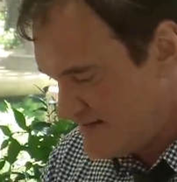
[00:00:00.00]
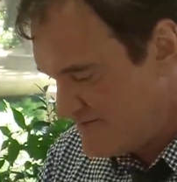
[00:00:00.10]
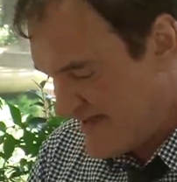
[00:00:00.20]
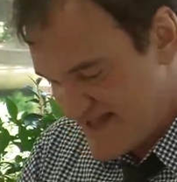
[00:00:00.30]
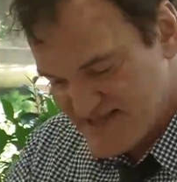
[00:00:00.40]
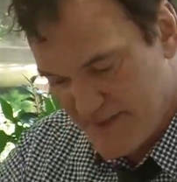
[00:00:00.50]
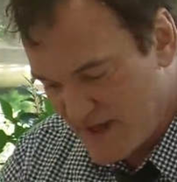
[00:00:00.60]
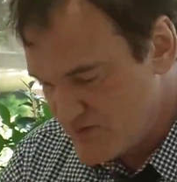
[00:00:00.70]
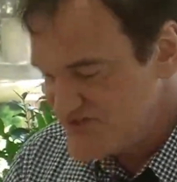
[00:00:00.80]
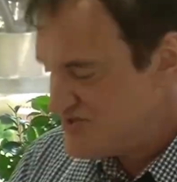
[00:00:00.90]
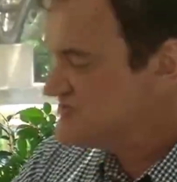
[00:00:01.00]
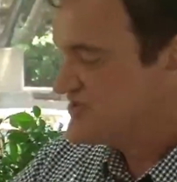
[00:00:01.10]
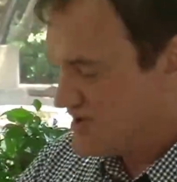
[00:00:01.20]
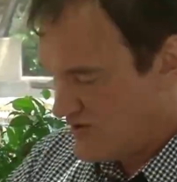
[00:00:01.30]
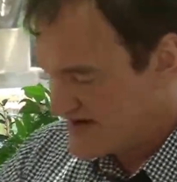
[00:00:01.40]
by that time, I was used
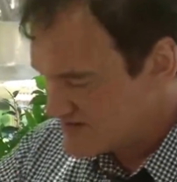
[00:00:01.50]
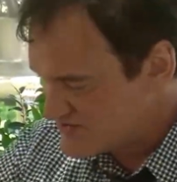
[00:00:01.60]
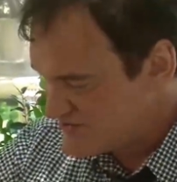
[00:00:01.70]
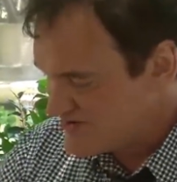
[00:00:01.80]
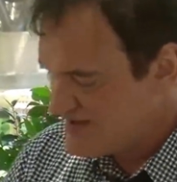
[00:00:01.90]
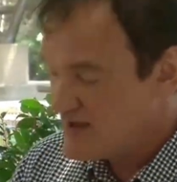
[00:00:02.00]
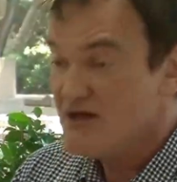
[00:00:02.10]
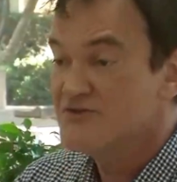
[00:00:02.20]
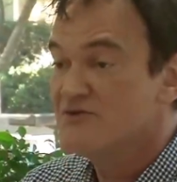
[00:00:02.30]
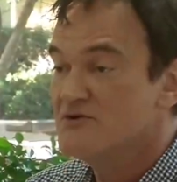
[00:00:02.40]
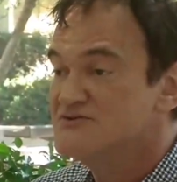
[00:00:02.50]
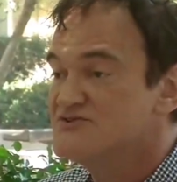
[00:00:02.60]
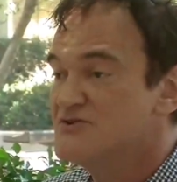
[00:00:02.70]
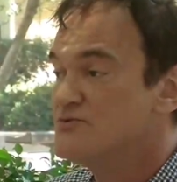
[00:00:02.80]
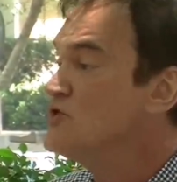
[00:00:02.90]
to going into
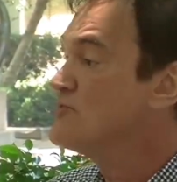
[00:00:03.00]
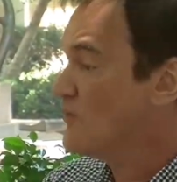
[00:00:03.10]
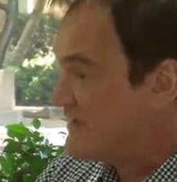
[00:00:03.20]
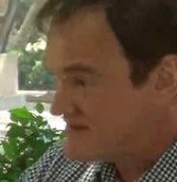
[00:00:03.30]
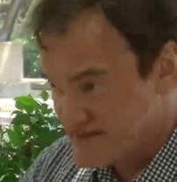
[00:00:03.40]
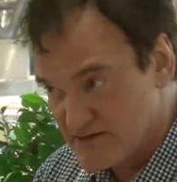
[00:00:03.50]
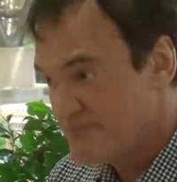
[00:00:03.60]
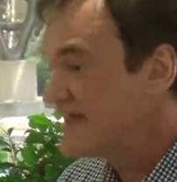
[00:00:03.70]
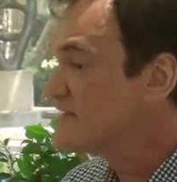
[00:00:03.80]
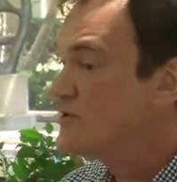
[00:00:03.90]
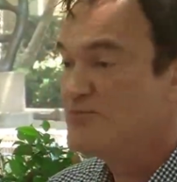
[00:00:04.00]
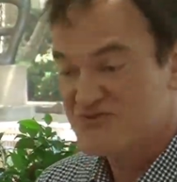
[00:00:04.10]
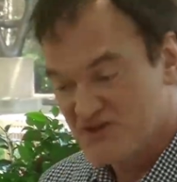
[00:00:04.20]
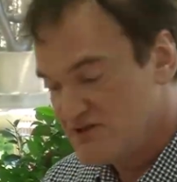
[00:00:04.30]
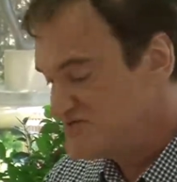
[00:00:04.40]
the room, and we little by little
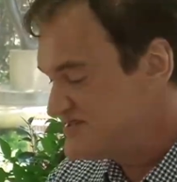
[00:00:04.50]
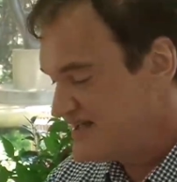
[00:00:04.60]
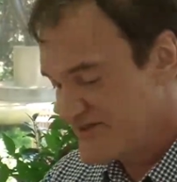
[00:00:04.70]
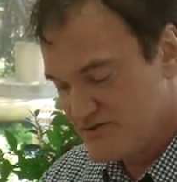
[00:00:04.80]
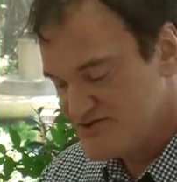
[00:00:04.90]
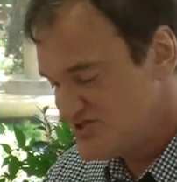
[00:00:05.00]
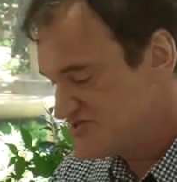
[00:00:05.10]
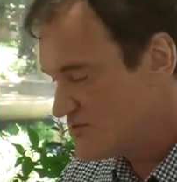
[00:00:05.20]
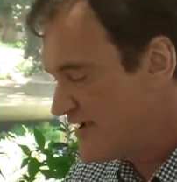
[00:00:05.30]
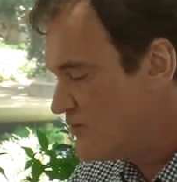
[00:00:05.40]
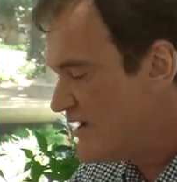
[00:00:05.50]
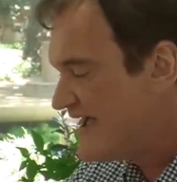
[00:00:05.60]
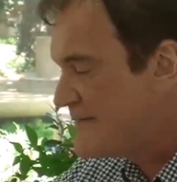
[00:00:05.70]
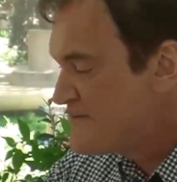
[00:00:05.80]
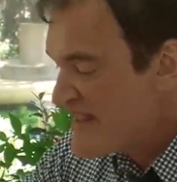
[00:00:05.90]
put the clothes together in just the right
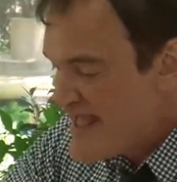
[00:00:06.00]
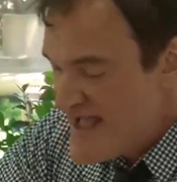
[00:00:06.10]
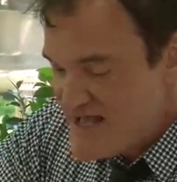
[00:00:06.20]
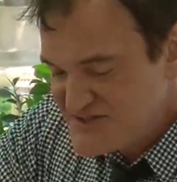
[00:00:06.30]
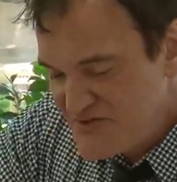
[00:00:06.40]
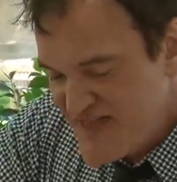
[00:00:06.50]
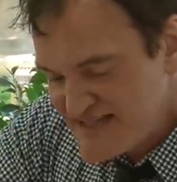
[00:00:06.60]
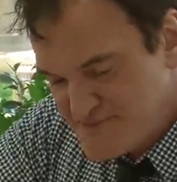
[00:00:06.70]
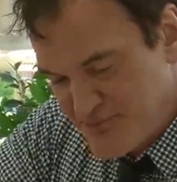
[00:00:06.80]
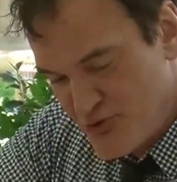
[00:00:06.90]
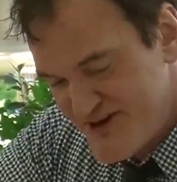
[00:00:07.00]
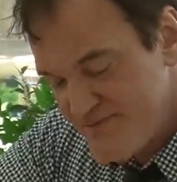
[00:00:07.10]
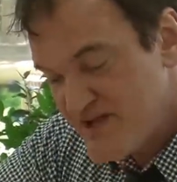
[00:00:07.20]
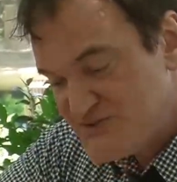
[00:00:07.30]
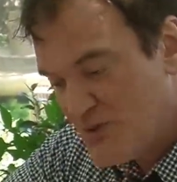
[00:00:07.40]
way. So that's pretty
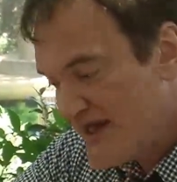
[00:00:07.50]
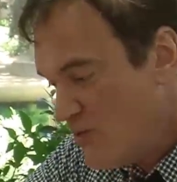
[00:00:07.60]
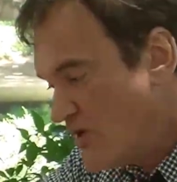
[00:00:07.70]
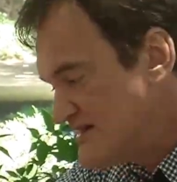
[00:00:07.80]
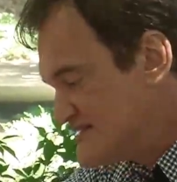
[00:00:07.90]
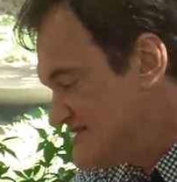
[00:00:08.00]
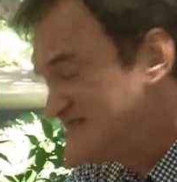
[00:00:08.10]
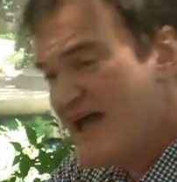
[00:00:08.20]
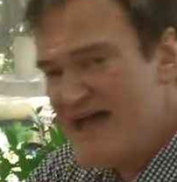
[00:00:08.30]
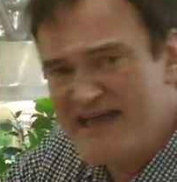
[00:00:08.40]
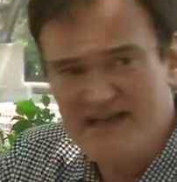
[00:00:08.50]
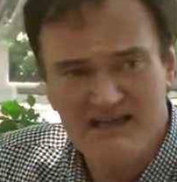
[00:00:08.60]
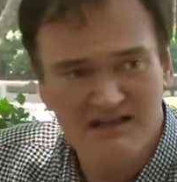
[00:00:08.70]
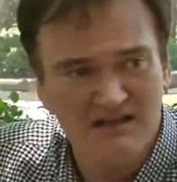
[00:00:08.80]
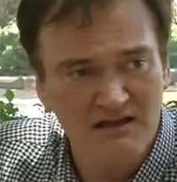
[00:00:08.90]
much what I wanted to say
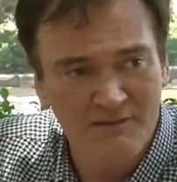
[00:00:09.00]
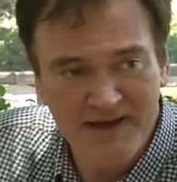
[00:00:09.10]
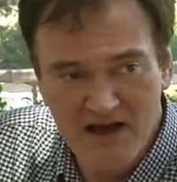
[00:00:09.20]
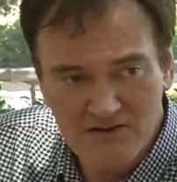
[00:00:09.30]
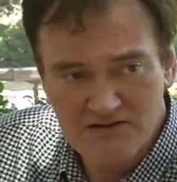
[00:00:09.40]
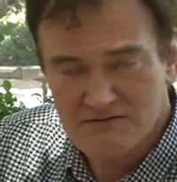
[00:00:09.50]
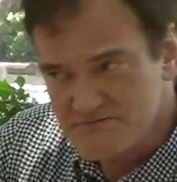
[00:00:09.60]
about